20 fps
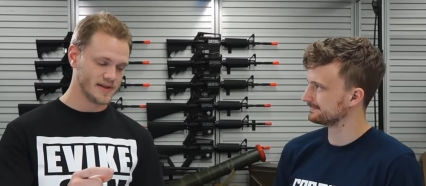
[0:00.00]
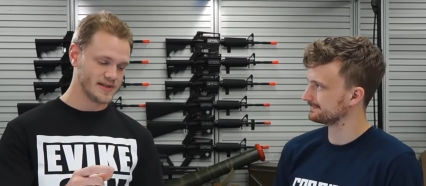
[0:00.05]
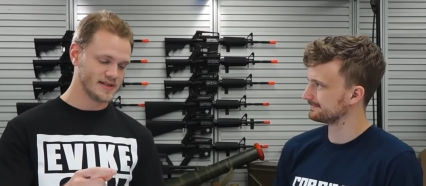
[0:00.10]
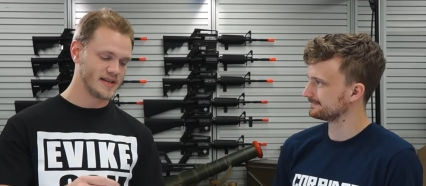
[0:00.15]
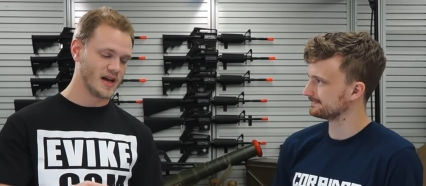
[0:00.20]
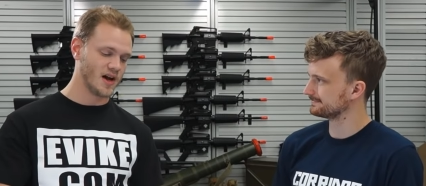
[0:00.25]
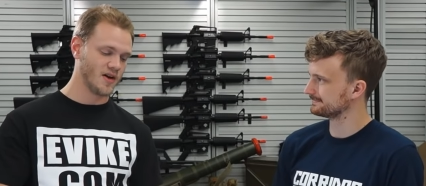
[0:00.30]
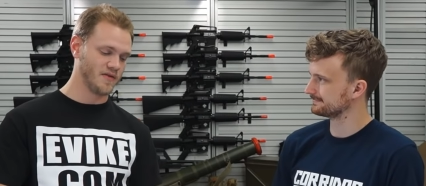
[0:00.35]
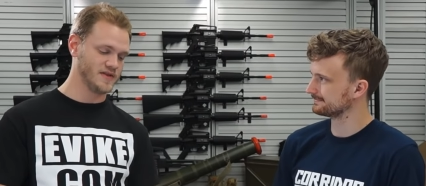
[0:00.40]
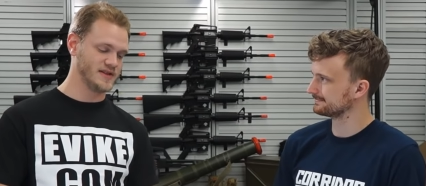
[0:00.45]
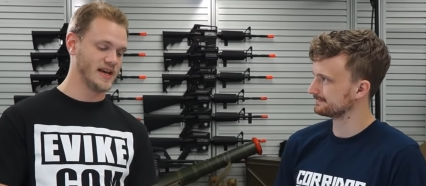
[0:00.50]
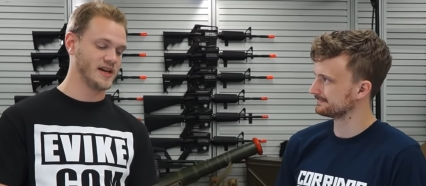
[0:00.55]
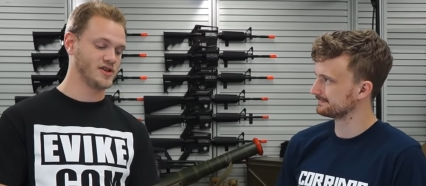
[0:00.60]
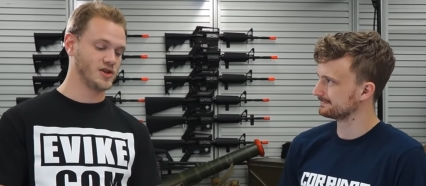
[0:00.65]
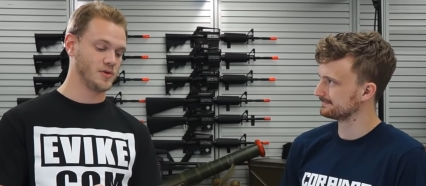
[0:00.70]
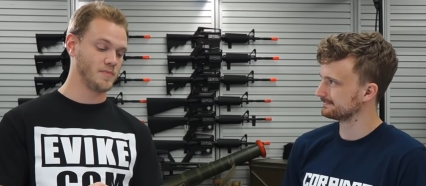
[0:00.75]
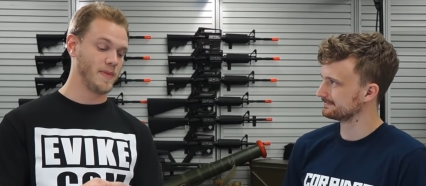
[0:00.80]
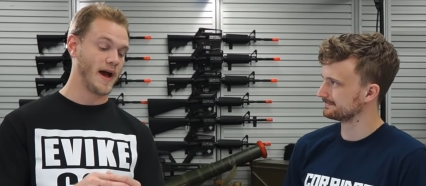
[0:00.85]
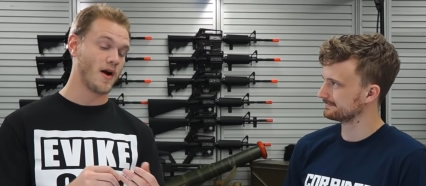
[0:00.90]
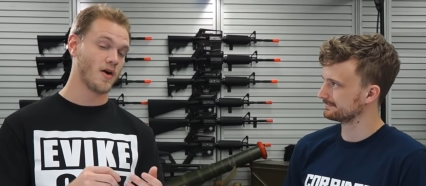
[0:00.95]
Speaker 1: itself is
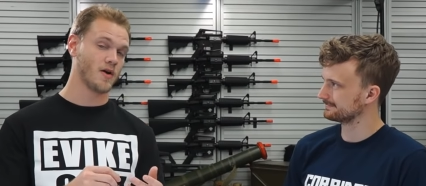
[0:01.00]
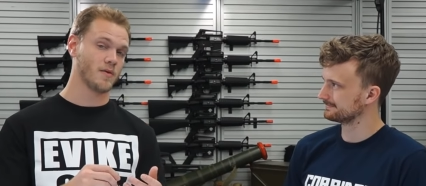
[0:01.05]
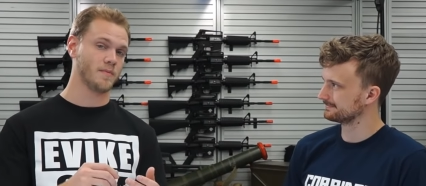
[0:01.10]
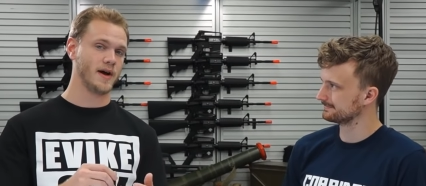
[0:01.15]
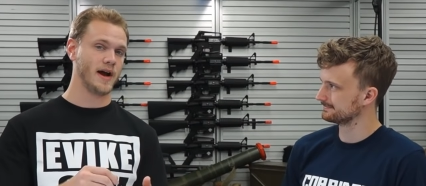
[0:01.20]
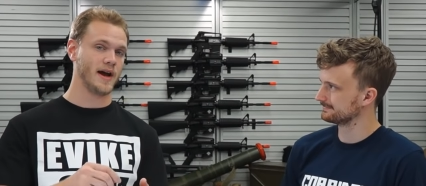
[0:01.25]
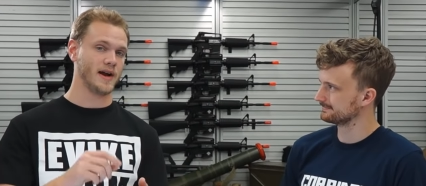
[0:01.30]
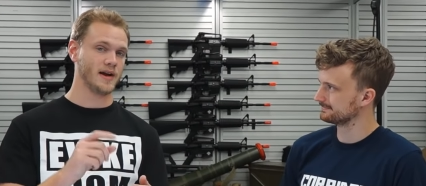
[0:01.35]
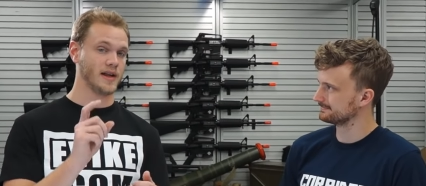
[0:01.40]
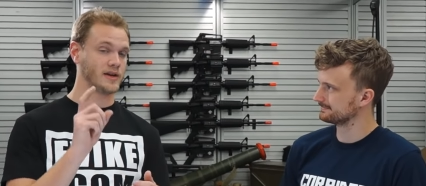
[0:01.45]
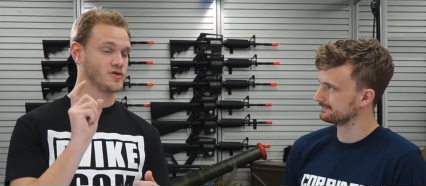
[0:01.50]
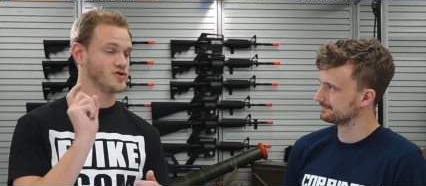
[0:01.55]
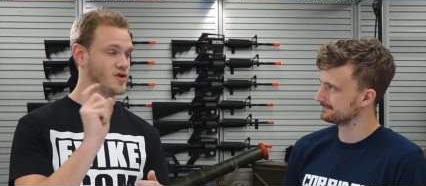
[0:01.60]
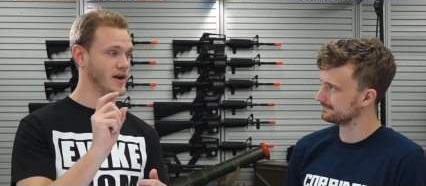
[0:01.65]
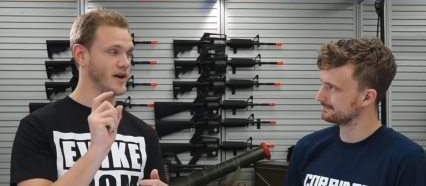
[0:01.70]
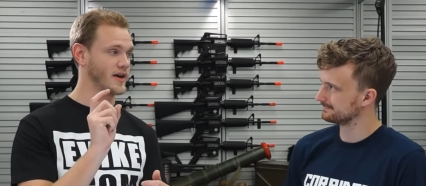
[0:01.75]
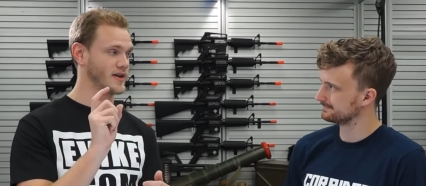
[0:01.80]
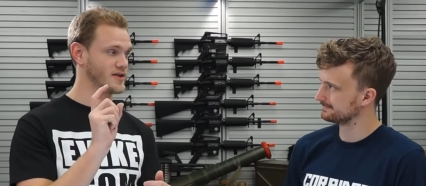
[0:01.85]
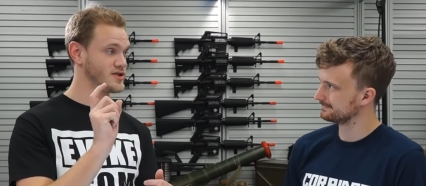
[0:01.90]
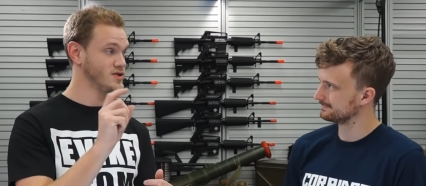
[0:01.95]
actually powered by an
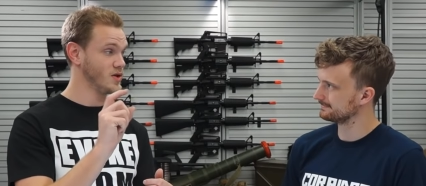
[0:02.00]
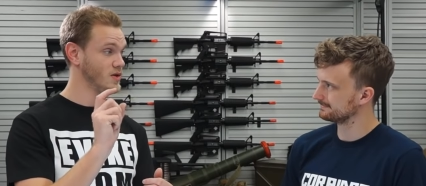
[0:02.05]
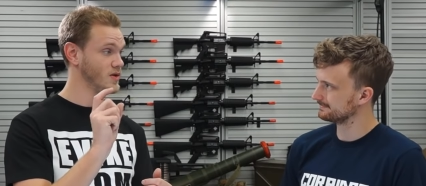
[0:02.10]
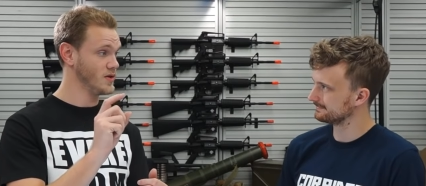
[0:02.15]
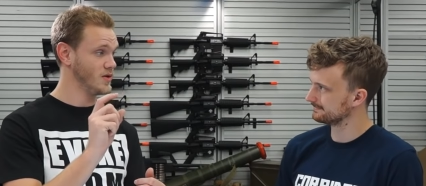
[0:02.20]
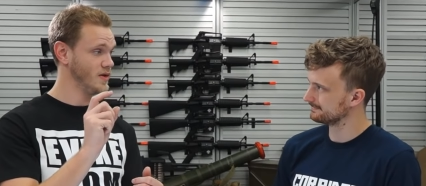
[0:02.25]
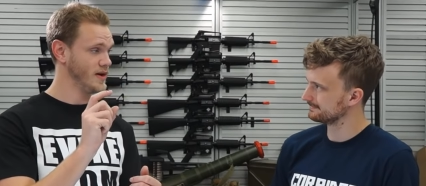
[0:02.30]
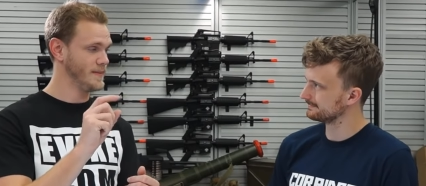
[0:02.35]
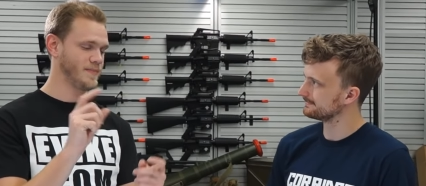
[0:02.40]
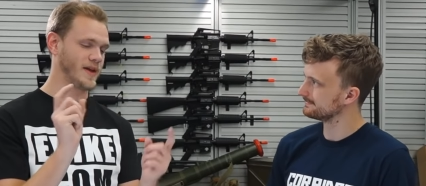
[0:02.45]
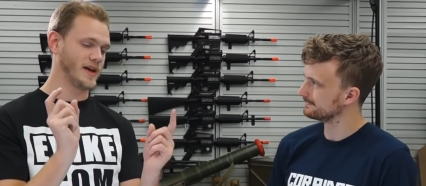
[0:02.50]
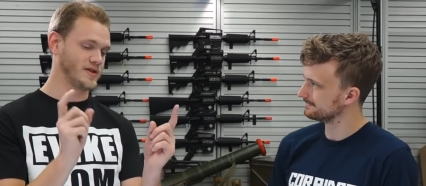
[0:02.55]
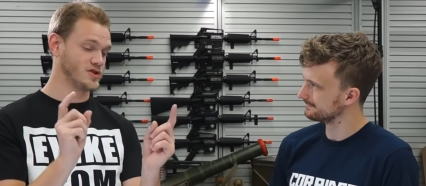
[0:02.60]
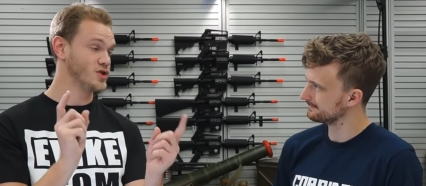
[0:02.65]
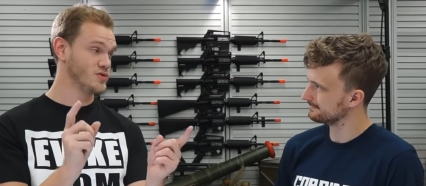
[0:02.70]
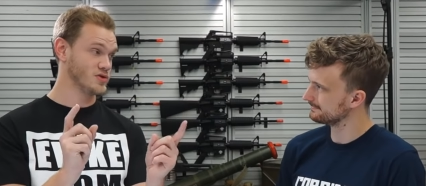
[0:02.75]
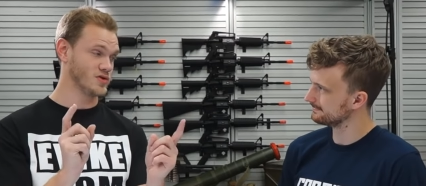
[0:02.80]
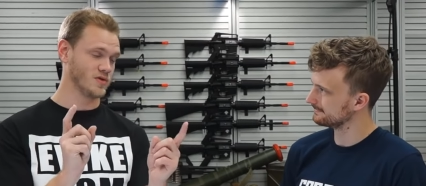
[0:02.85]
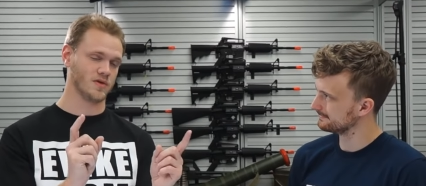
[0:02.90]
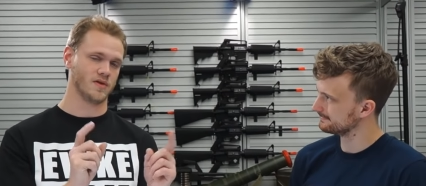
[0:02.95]
electronic solenoid,
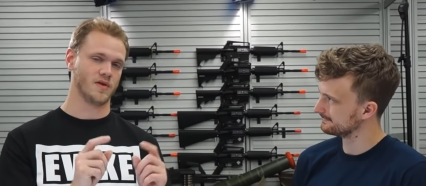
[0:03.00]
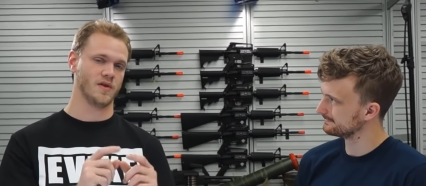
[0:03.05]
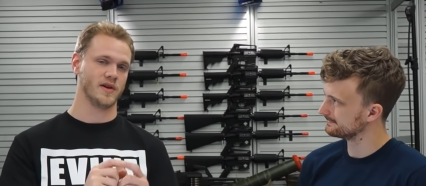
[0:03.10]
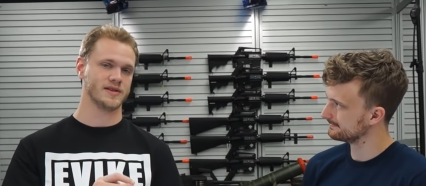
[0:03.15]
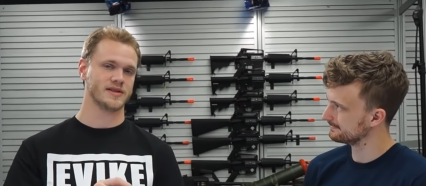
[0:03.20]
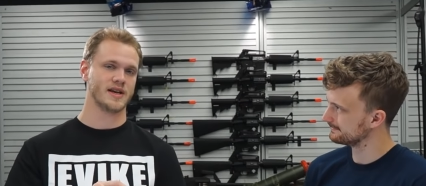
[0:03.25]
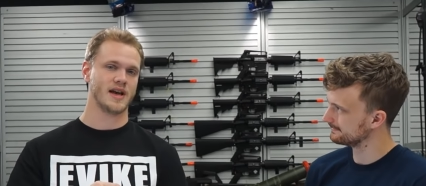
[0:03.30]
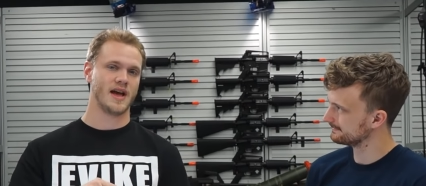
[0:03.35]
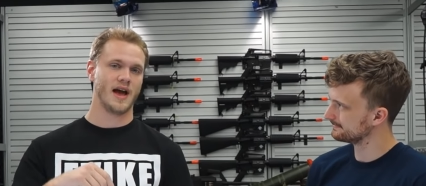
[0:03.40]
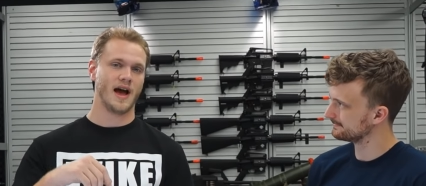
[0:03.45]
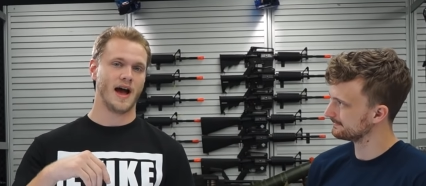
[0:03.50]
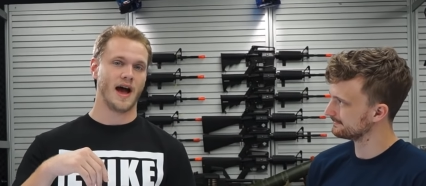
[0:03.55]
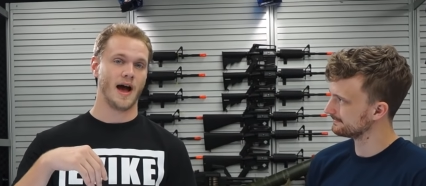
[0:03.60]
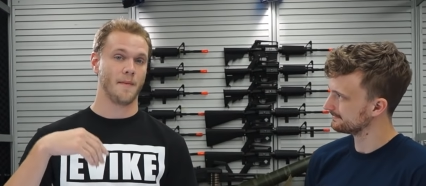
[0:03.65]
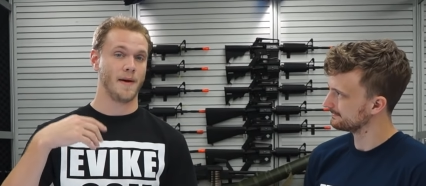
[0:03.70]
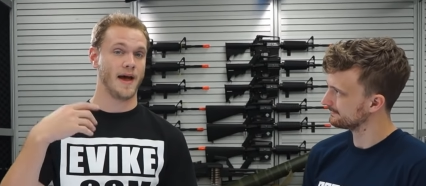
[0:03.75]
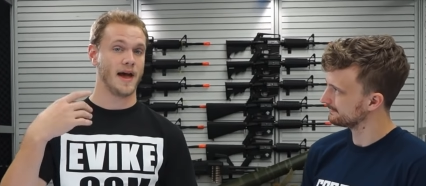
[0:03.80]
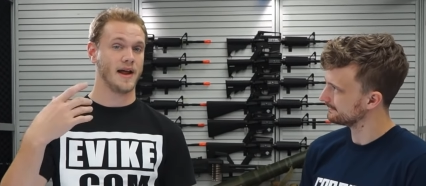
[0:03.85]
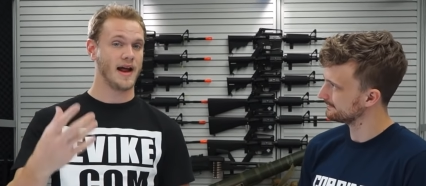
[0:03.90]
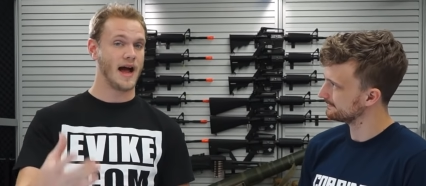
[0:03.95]
two solenoids,
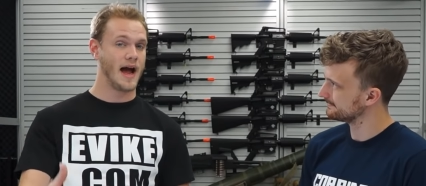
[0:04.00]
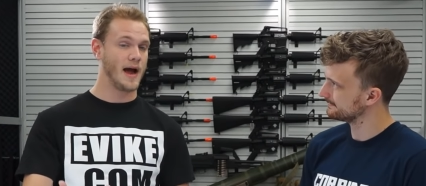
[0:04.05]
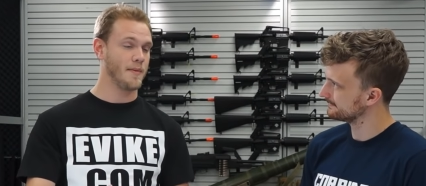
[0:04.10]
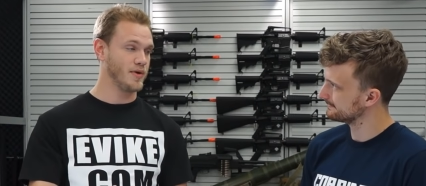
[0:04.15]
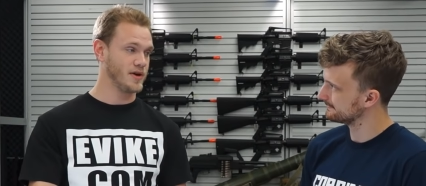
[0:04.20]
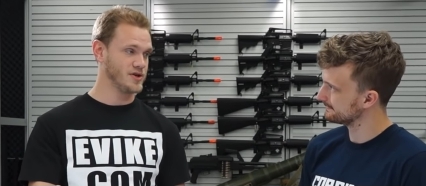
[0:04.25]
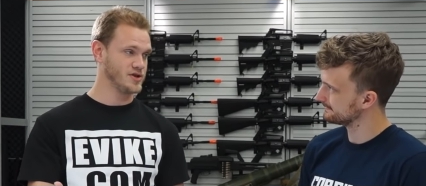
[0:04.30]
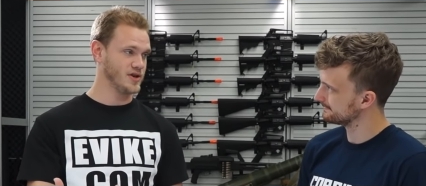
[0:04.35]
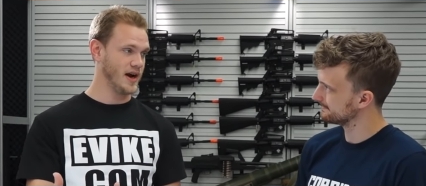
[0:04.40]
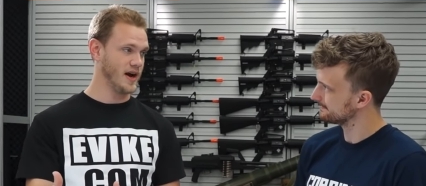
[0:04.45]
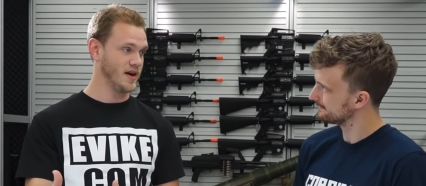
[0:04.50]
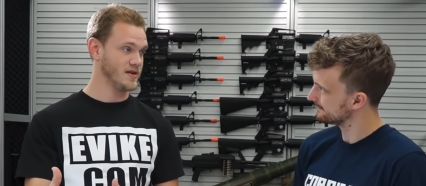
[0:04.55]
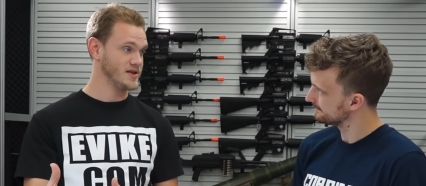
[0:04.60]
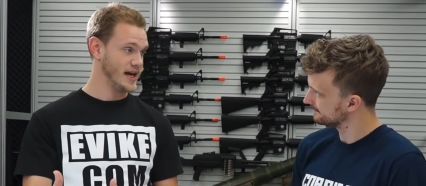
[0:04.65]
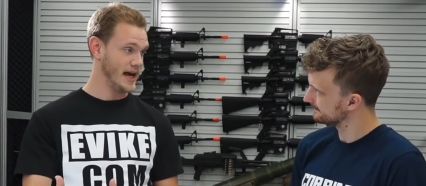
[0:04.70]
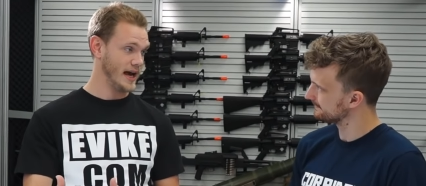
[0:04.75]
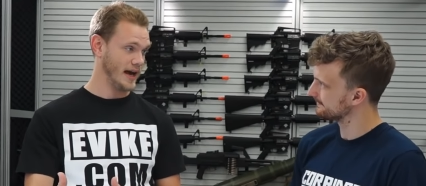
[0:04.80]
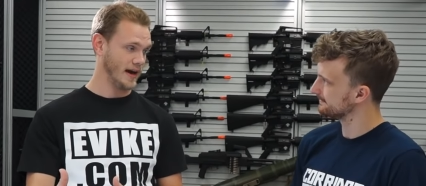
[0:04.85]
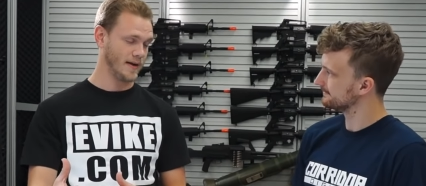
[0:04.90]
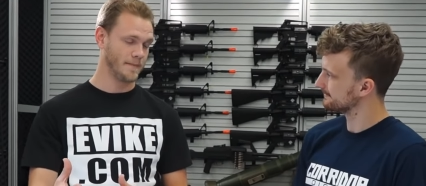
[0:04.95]
um, and a high-pressure air
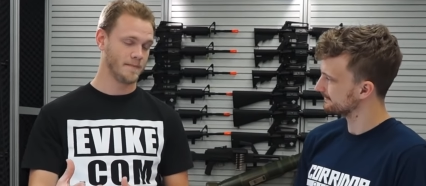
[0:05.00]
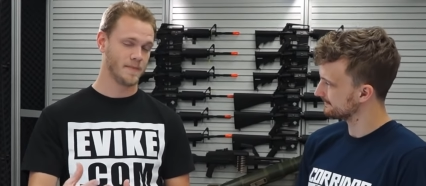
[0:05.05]
tank.